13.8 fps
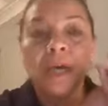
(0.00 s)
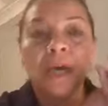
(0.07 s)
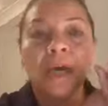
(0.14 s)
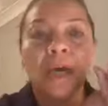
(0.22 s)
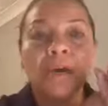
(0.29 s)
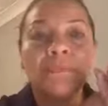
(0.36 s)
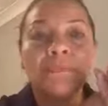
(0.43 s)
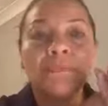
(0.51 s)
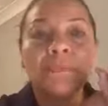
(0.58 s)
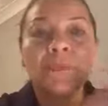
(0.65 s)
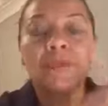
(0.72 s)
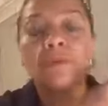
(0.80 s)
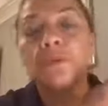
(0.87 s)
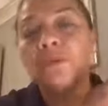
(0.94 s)

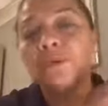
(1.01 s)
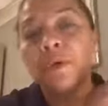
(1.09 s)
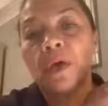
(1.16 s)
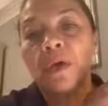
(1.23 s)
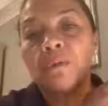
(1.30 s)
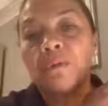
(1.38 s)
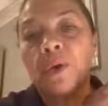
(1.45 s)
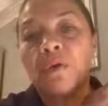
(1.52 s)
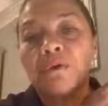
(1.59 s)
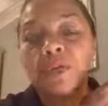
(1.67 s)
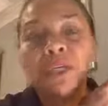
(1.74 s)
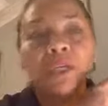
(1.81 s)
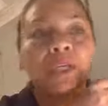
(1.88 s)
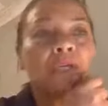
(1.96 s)
that are
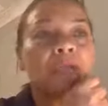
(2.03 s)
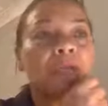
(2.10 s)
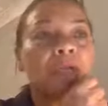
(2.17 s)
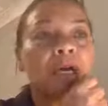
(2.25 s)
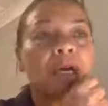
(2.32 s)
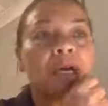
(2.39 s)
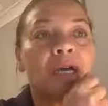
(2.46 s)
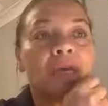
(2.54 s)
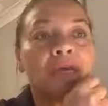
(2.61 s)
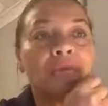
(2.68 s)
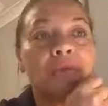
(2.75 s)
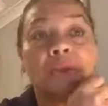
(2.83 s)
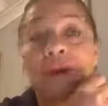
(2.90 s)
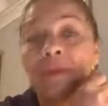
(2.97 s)
bothering you,
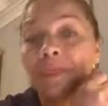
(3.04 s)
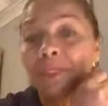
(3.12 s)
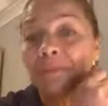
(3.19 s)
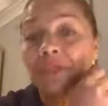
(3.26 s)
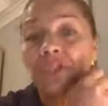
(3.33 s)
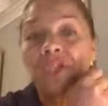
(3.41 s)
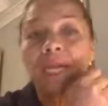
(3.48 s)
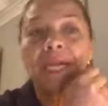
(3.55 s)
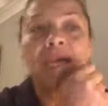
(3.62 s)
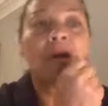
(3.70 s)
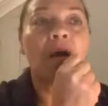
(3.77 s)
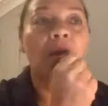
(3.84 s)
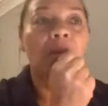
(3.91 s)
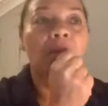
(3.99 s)
you can't seem to
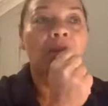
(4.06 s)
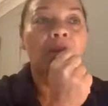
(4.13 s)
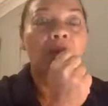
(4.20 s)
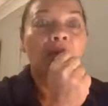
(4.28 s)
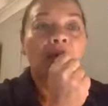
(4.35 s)
shake off.